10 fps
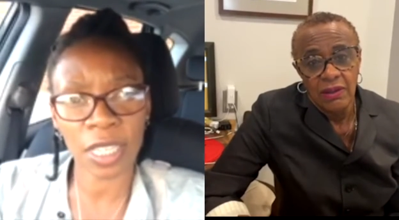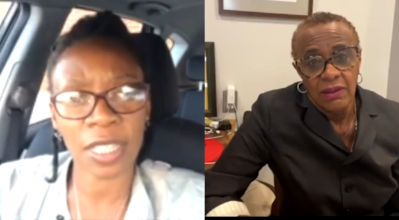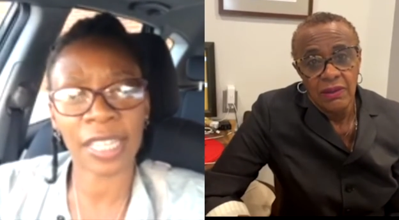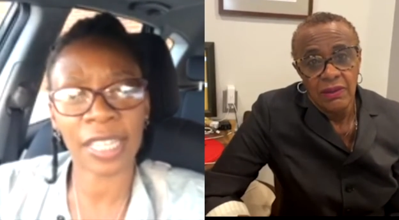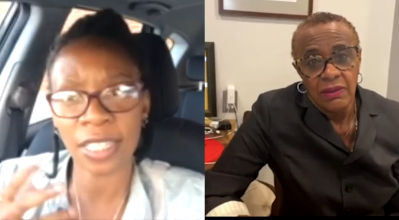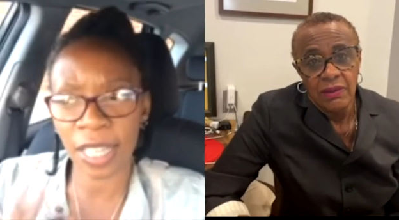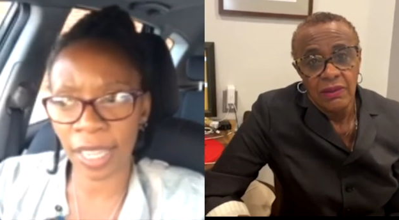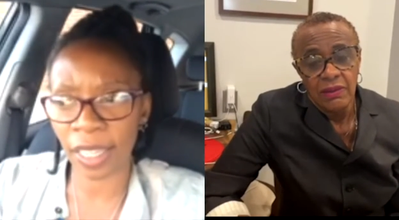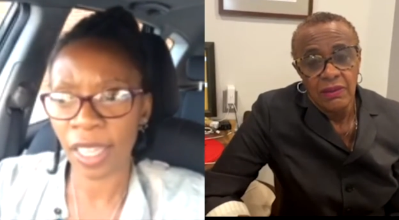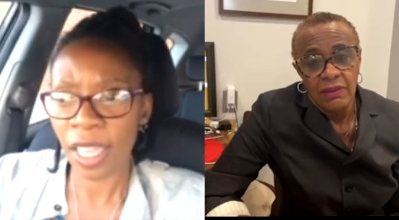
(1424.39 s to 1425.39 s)
Speaker 1: is
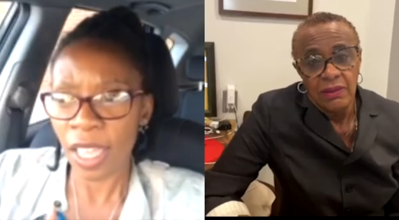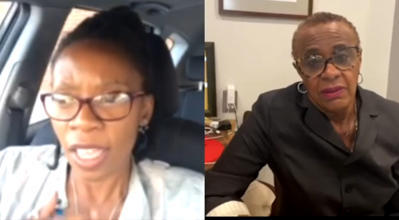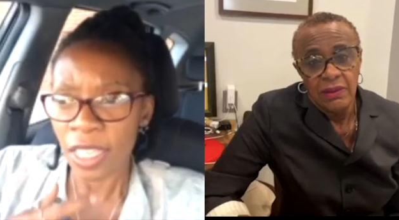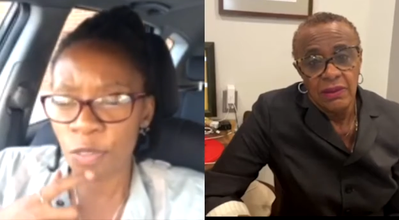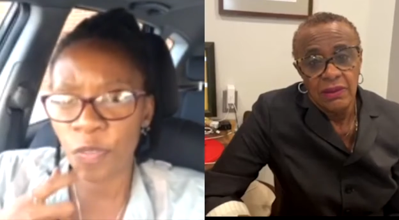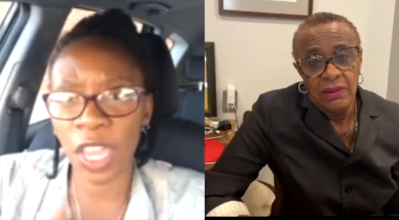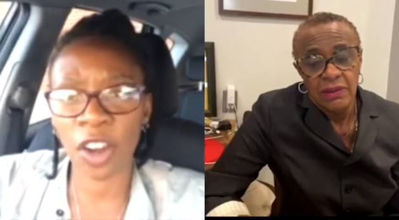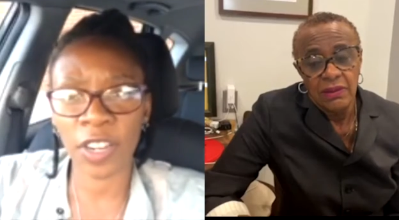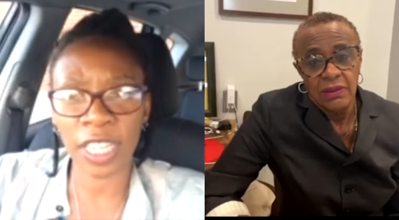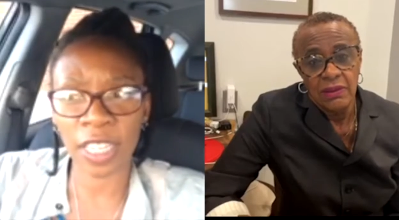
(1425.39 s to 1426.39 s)
like it's like
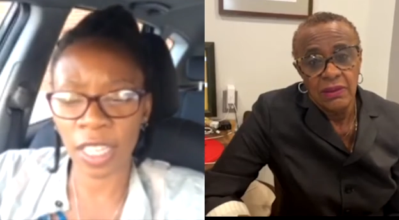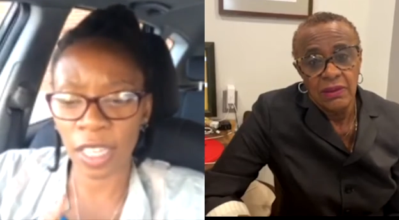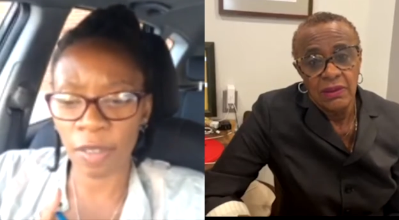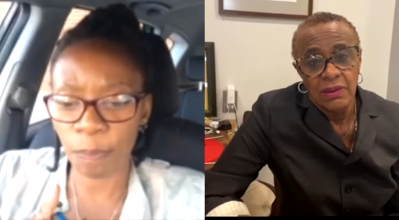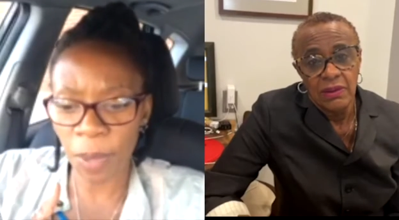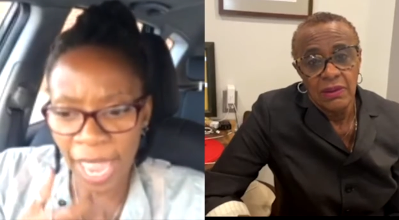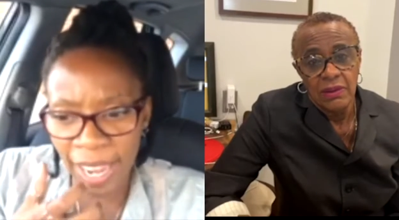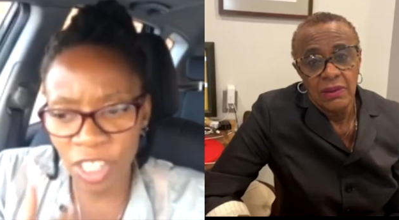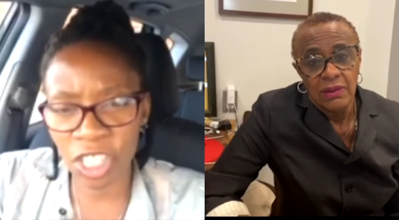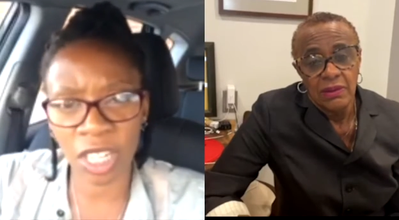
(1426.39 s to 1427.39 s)
it's very
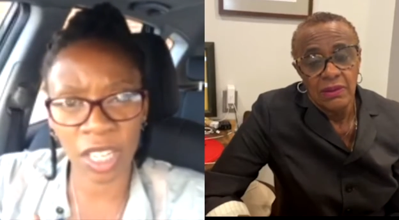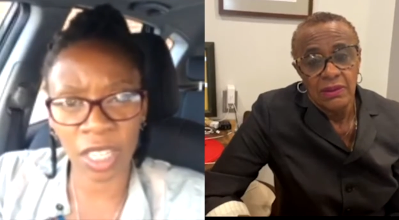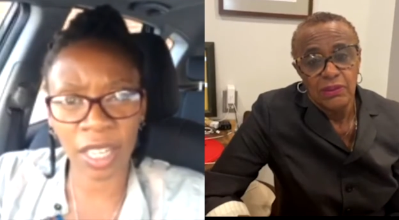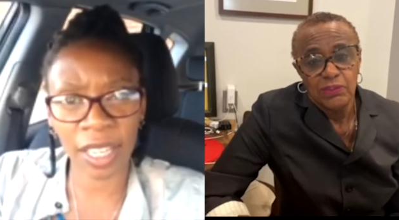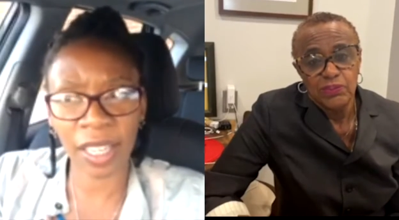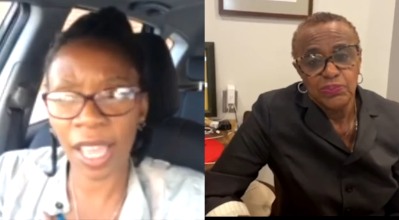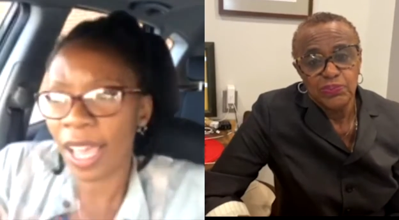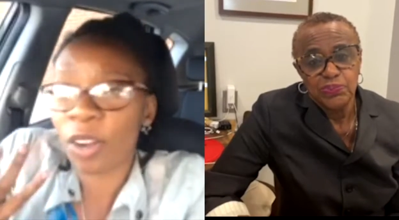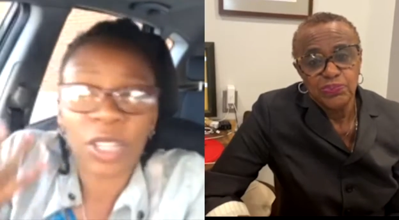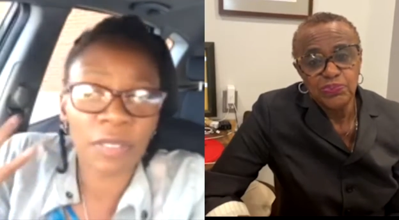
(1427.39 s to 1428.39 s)

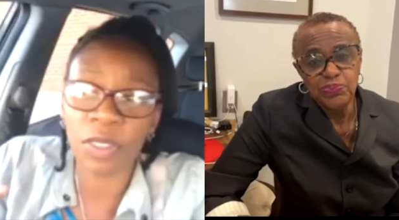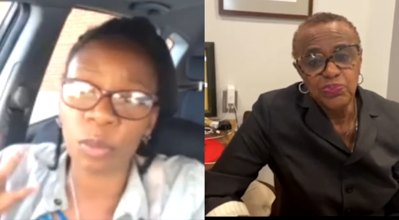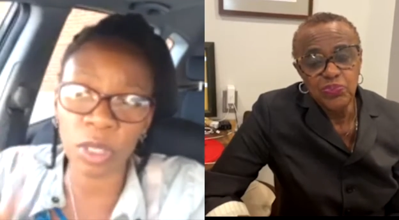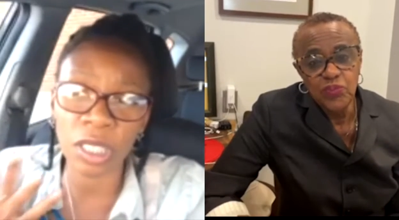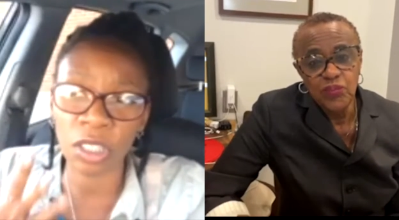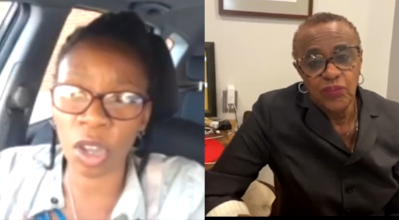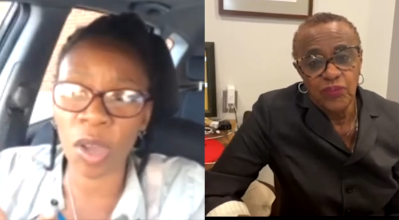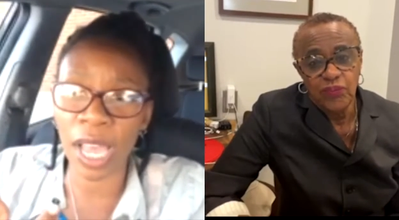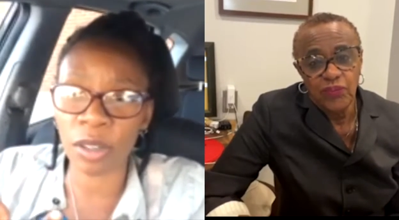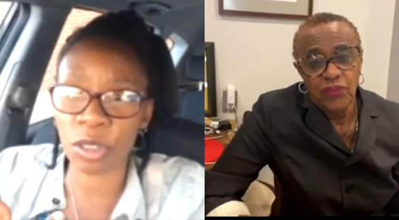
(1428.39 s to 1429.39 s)
passionate.
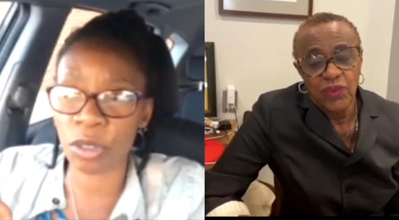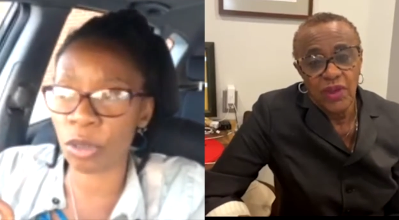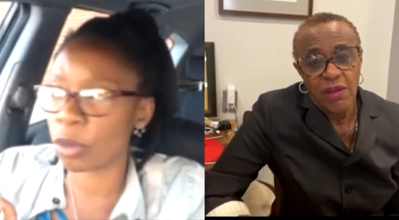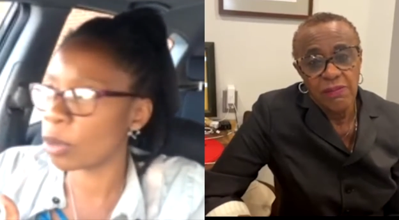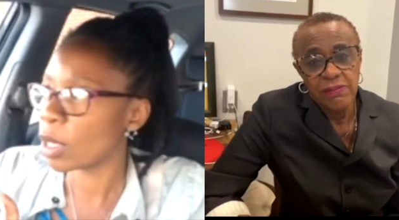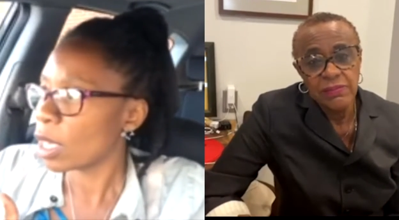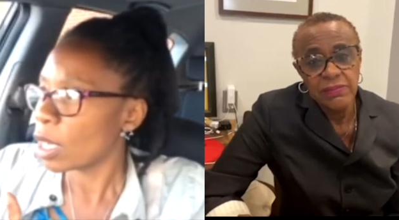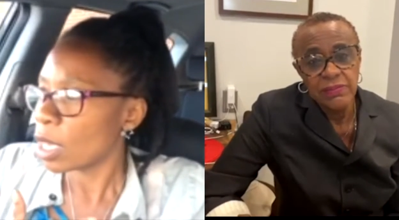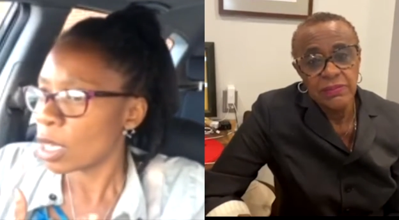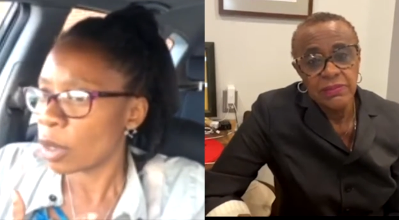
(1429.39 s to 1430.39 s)
Like I don't even
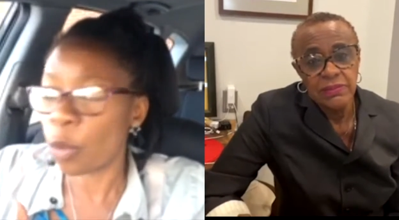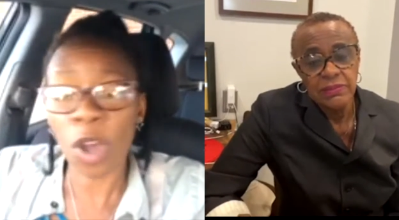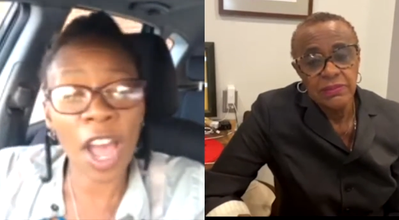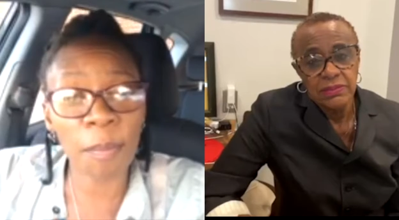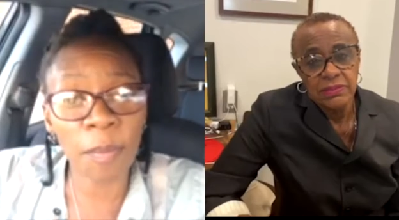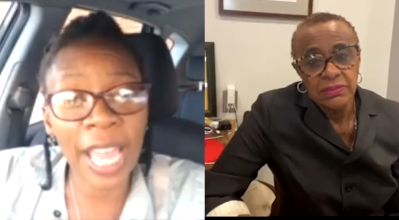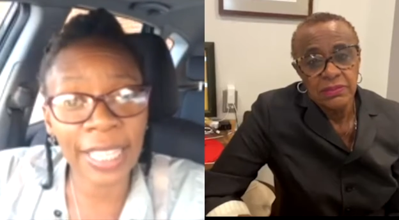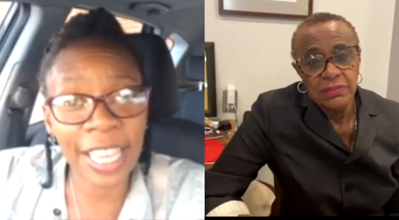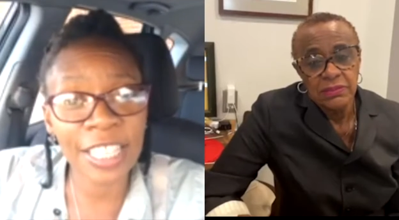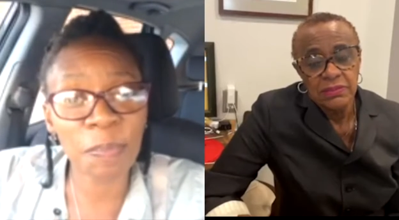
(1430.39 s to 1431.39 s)
really know how to.
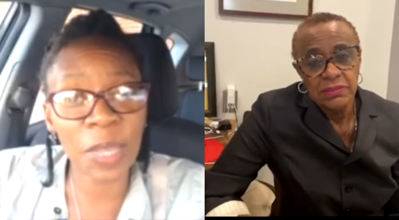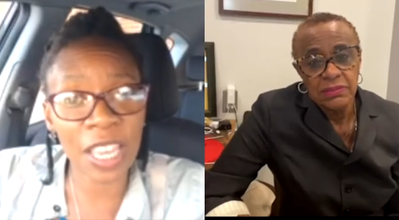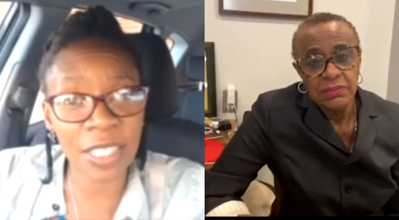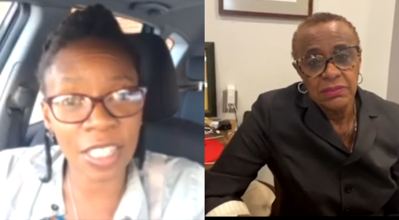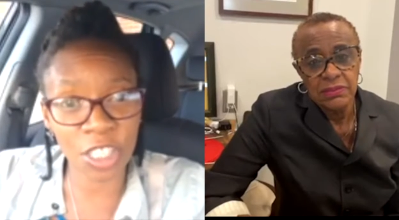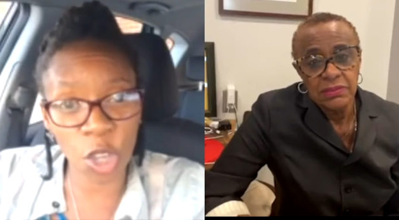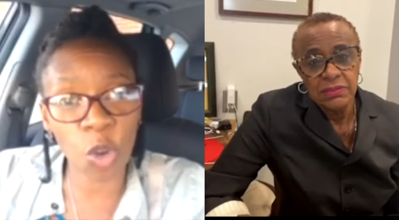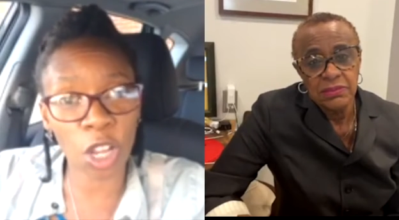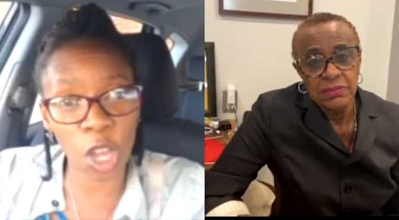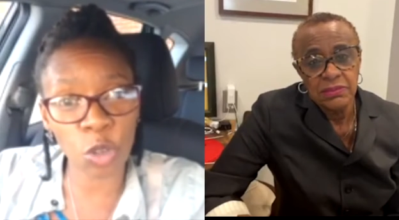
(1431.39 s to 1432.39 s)

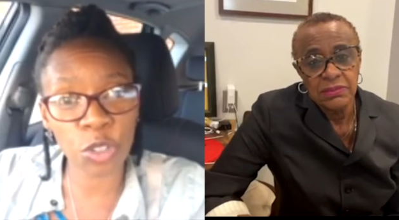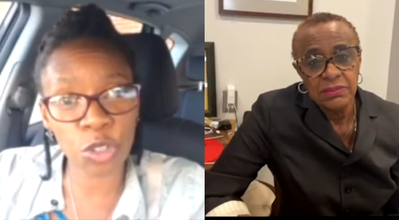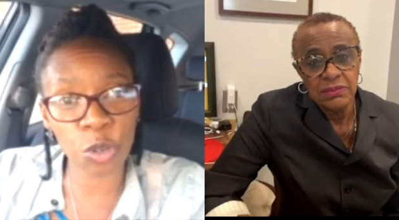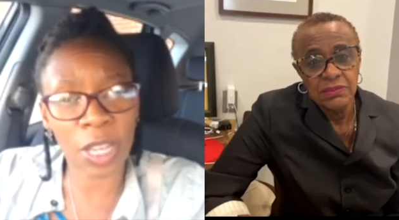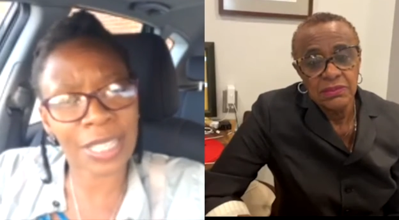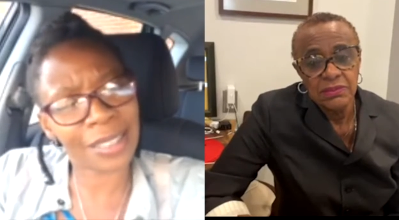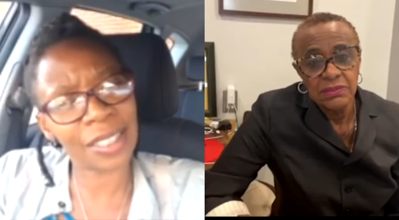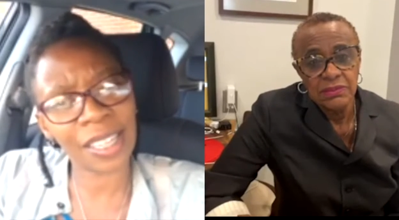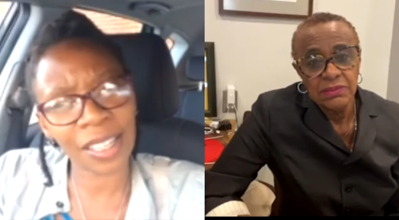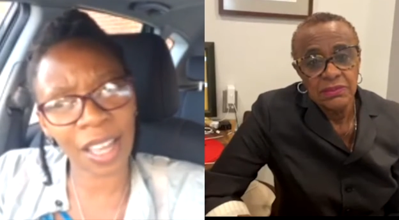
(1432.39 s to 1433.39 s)
Well, I'm, I guess
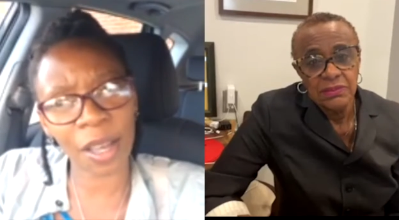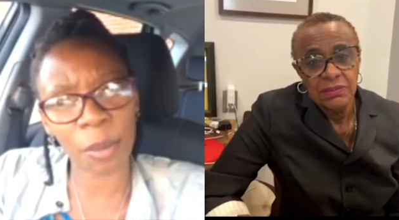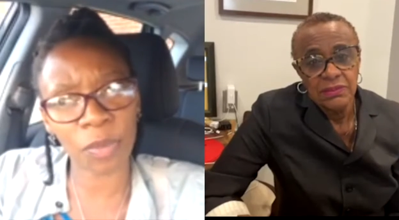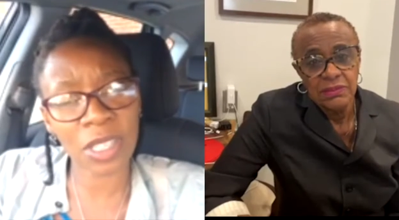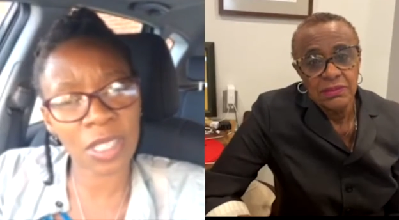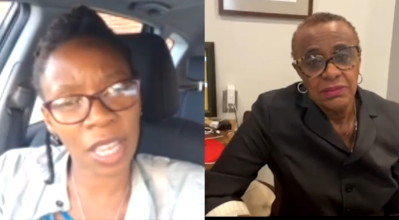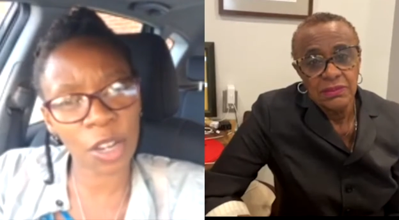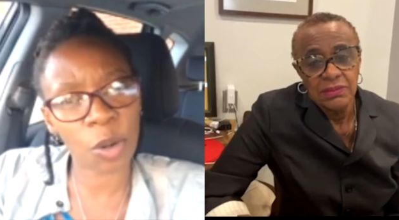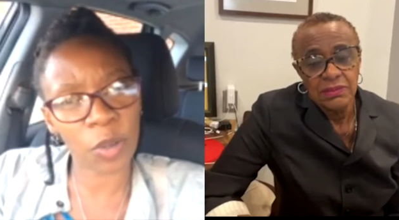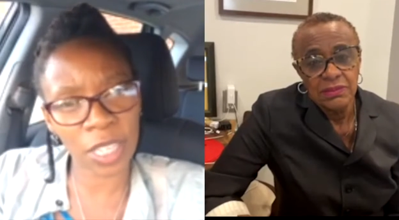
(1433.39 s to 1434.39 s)
because it's so
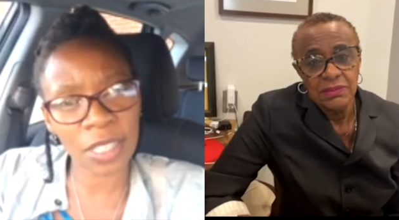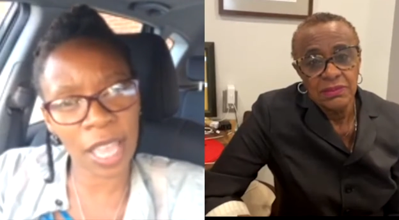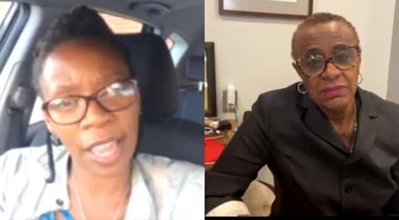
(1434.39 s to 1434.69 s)
close to.